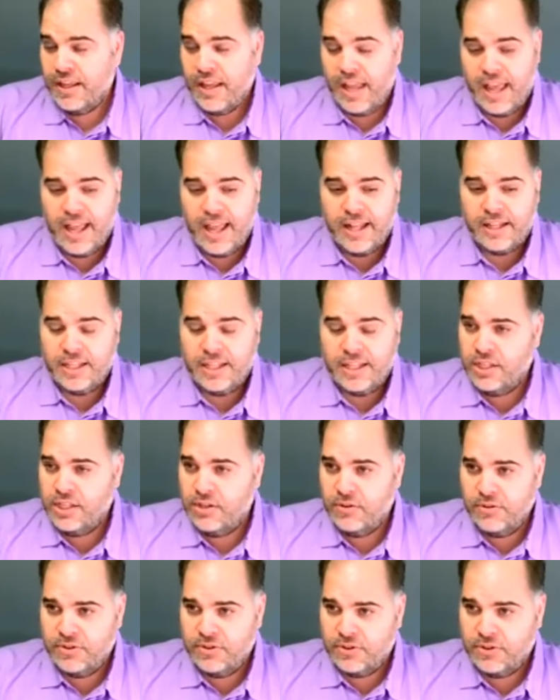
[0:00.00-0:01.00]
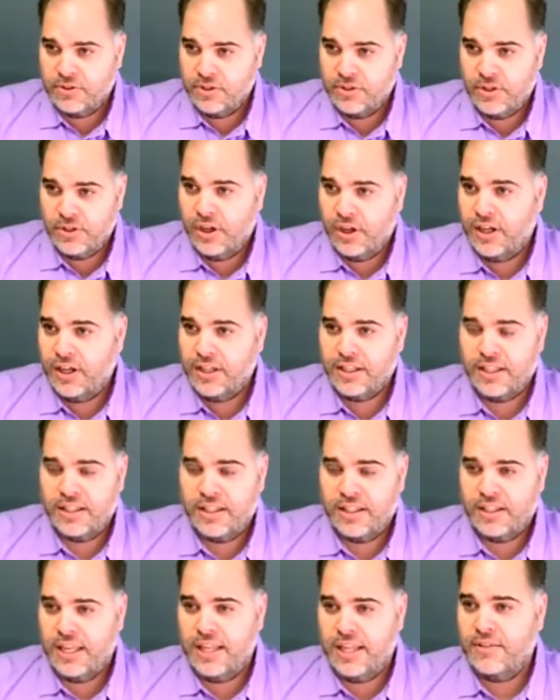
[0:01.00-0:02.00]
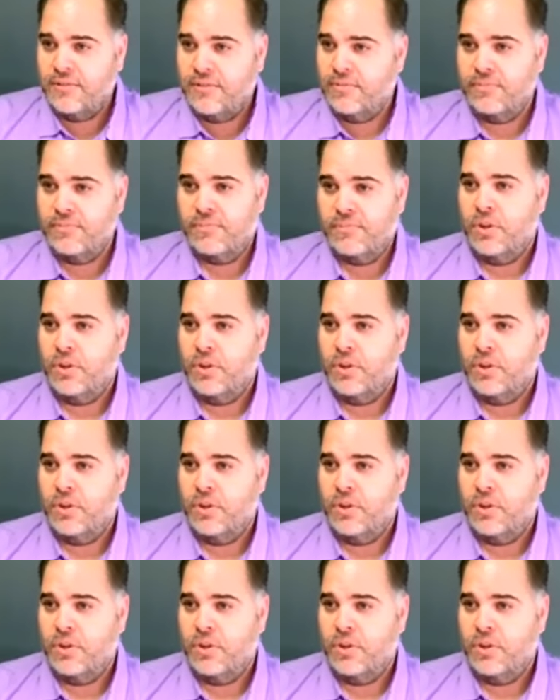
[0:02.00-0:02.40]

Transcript: and he used the dog in,